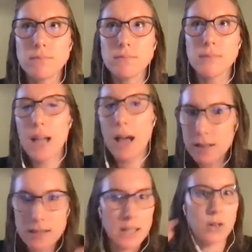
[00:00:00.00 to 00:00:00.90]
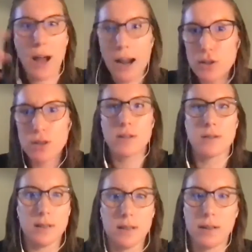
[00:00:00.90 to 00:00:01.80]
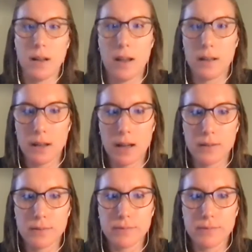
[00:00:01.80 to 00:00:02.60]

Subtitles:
galaxy interactions and kind of